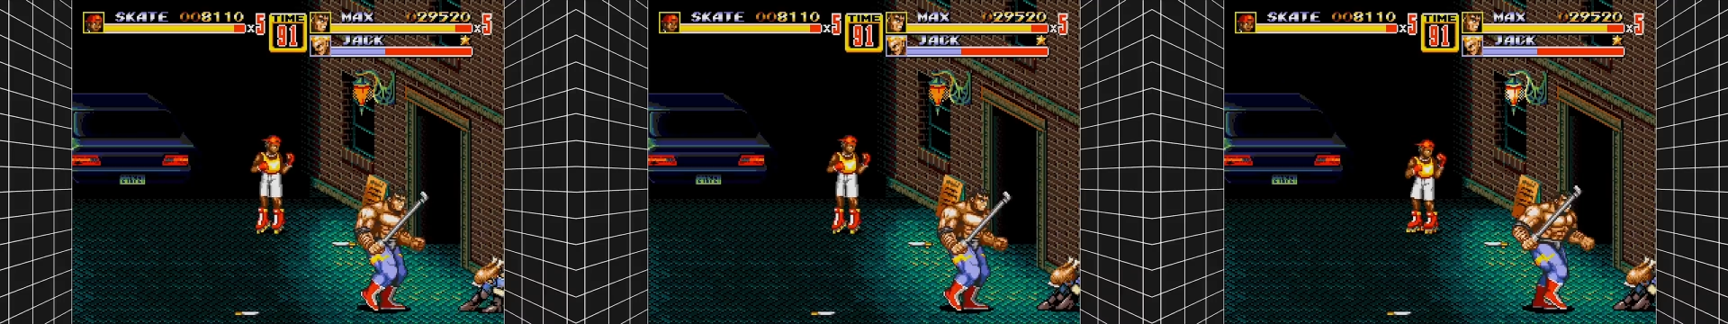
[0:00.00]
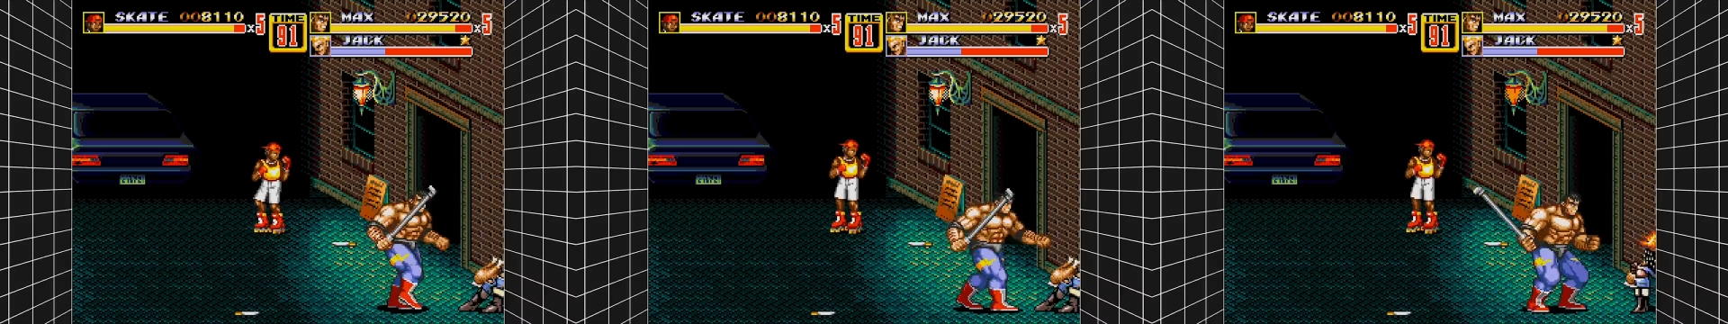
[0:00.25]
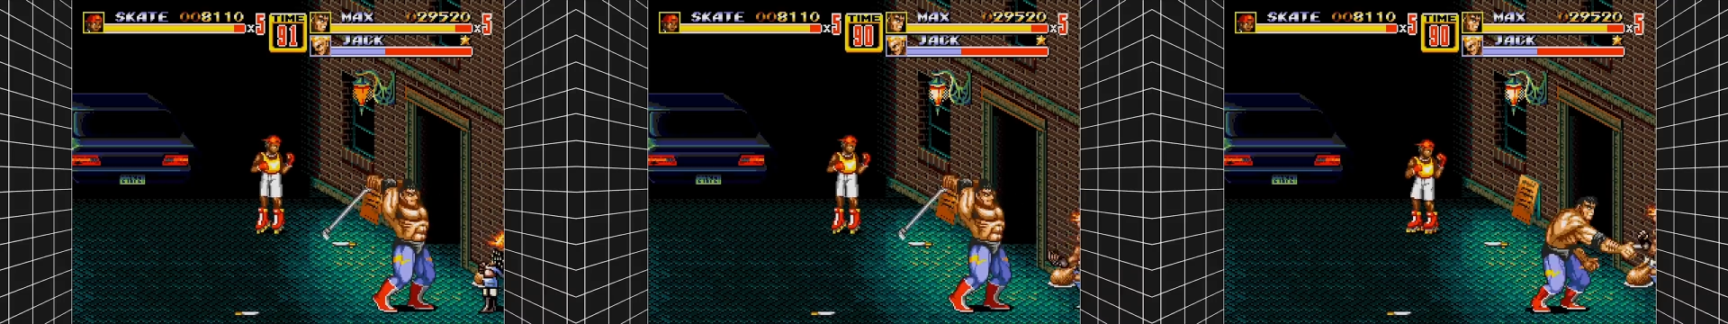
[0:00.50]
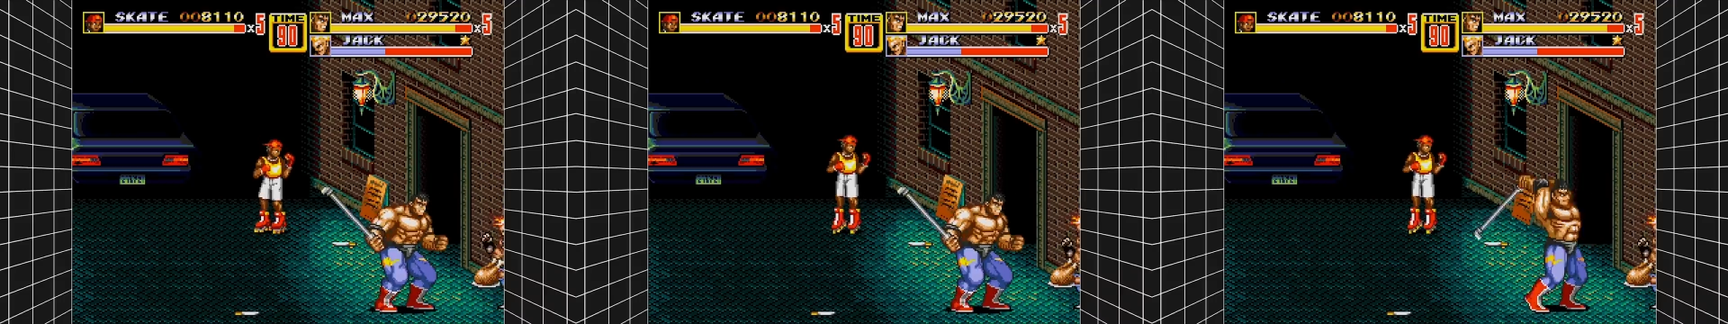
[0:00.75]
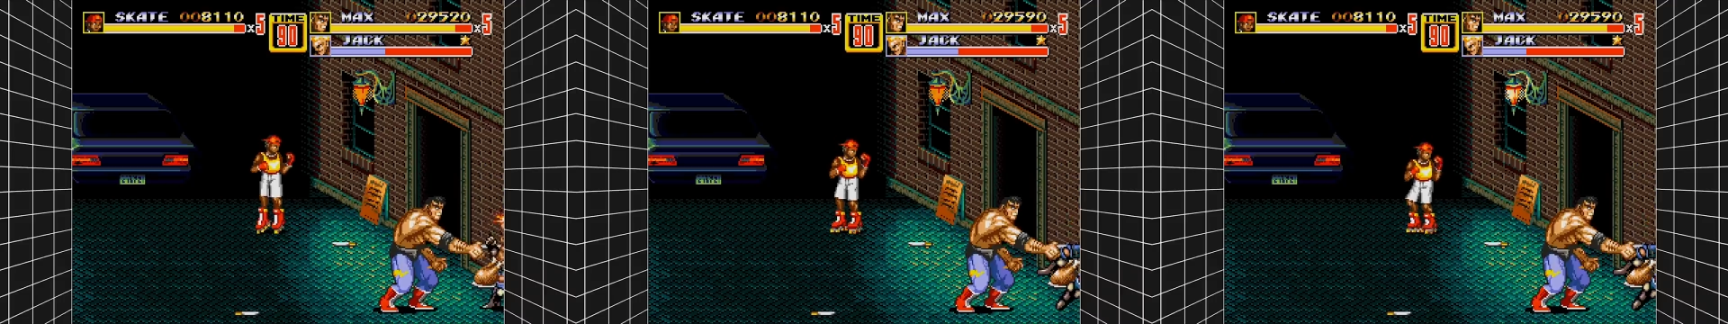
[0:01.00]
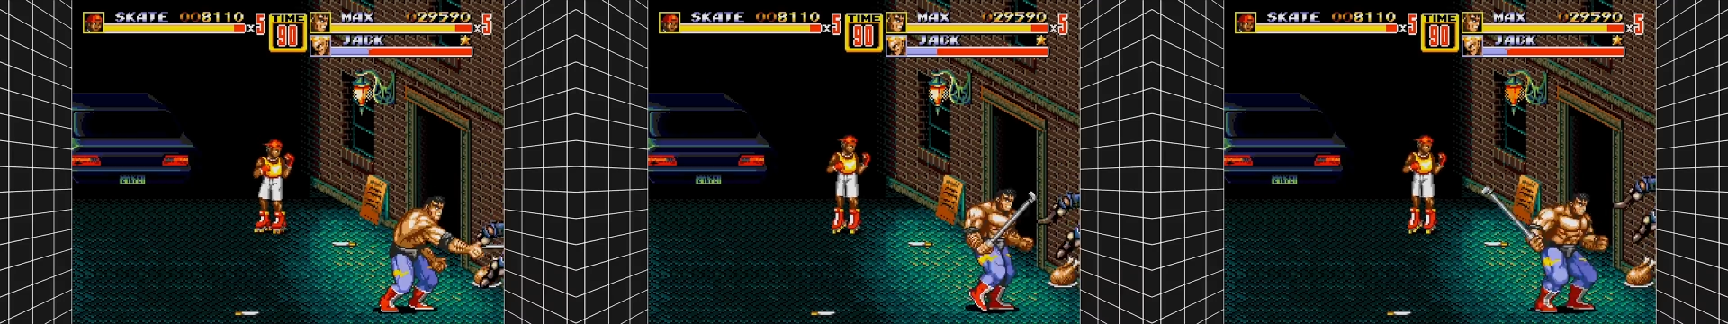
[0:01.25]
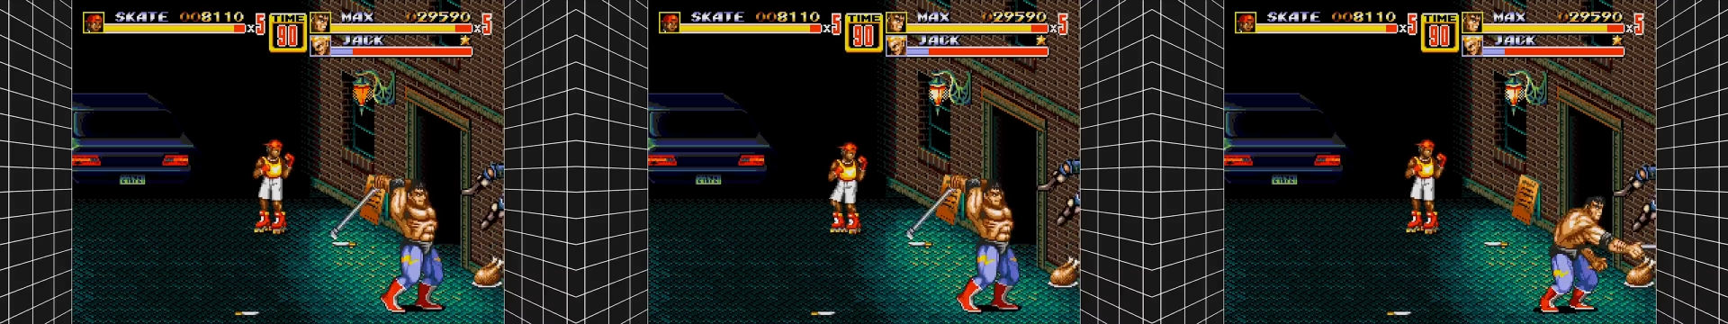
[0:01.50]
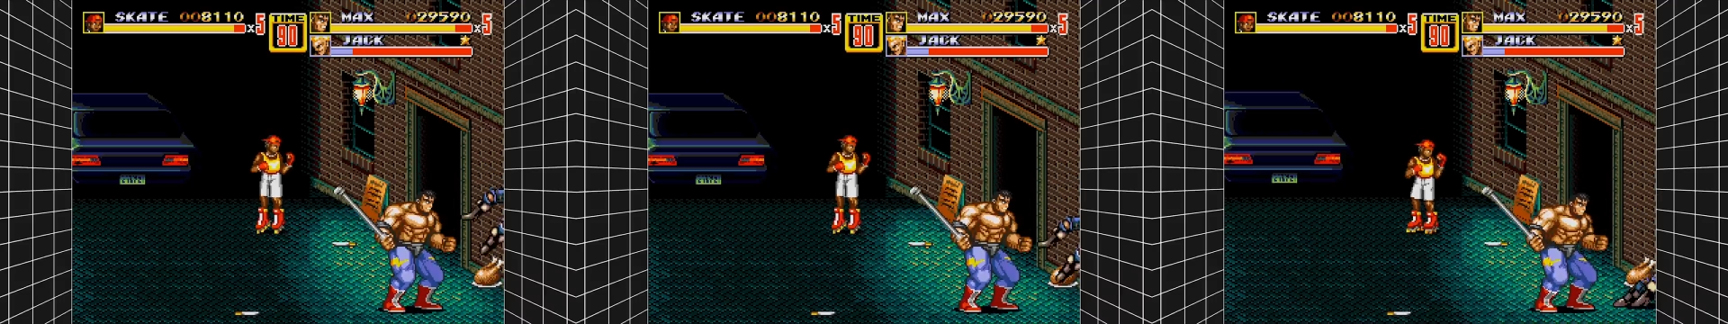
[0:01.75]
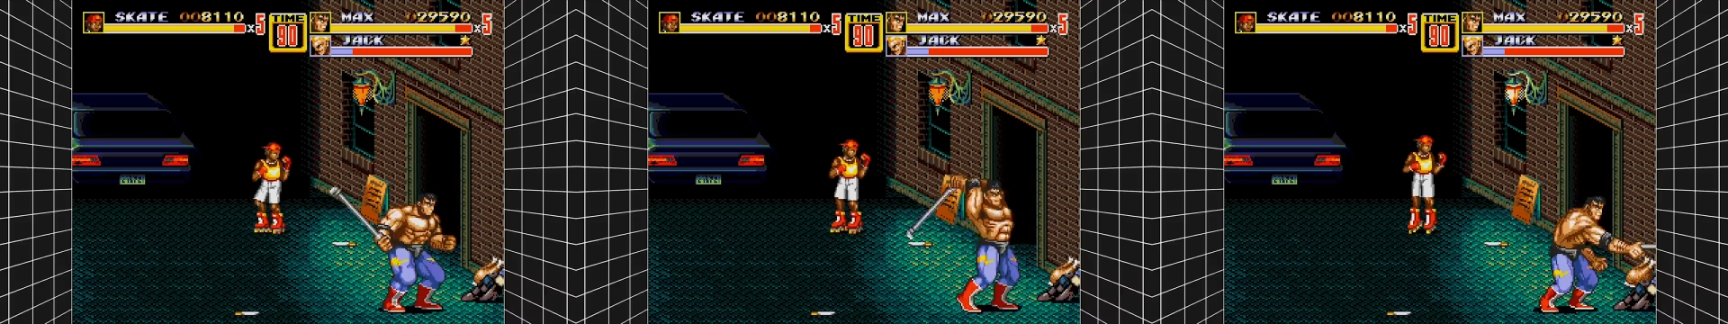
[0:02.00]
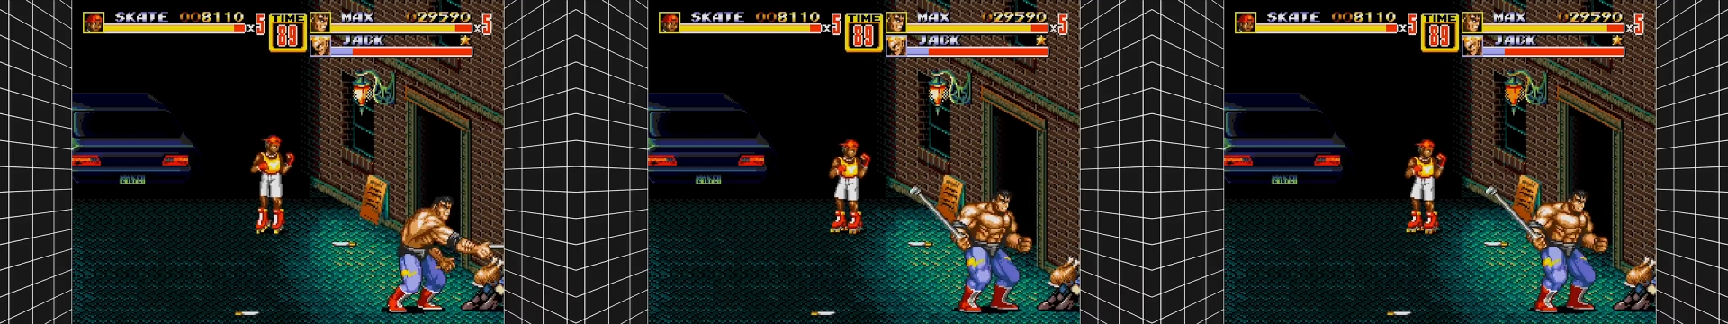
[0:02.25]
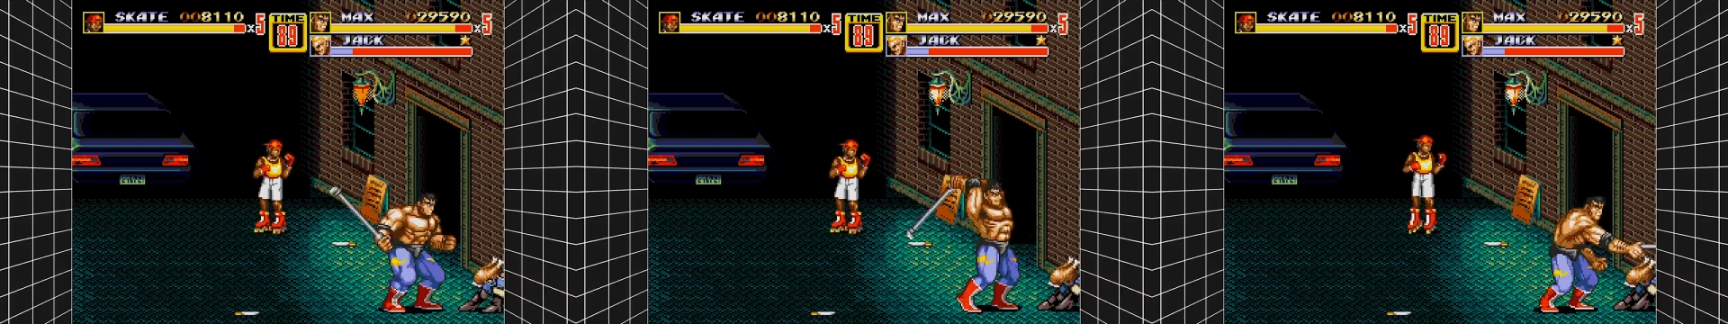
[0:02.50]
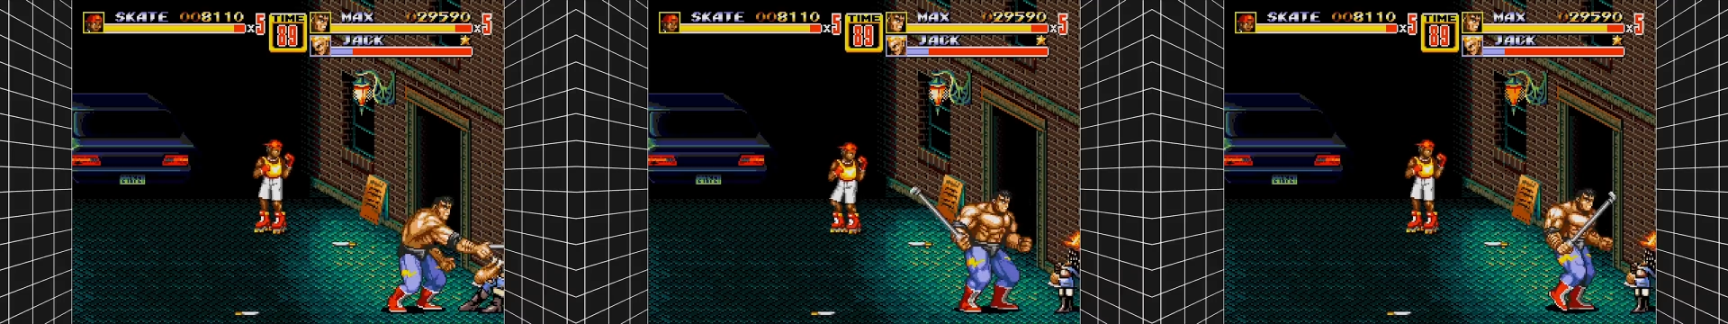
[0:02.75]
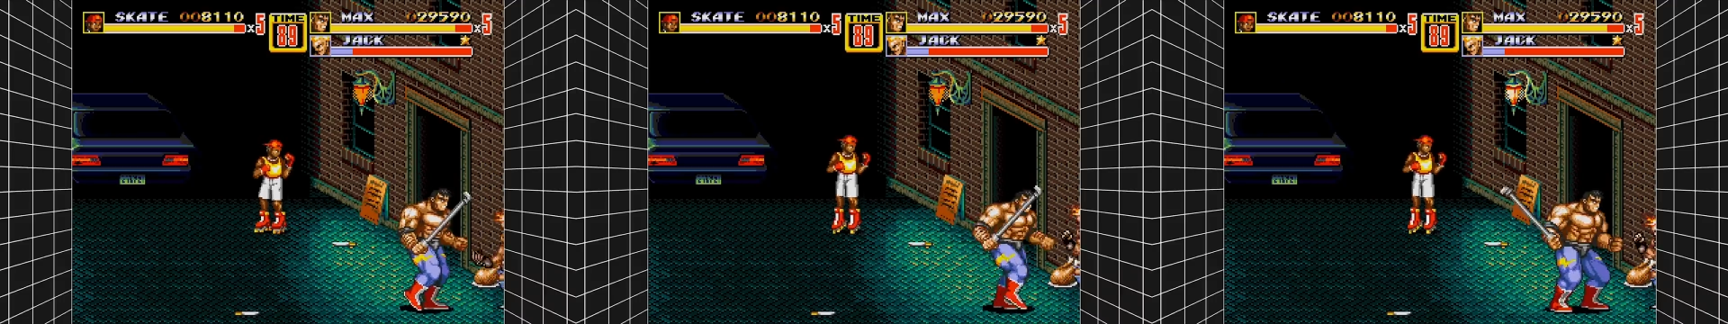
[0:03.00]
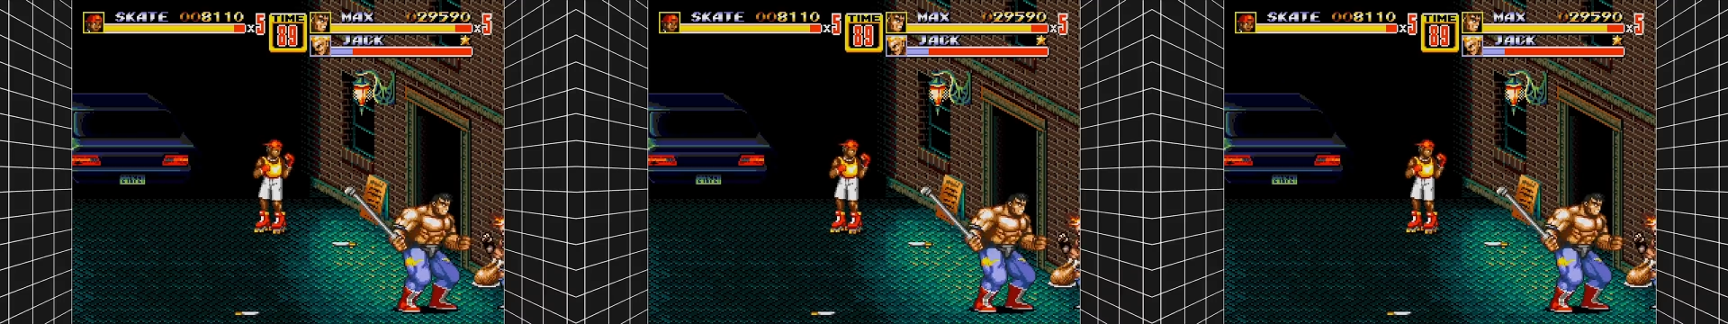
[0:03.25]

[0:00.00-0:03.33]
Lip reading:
[unreadable: no face in view]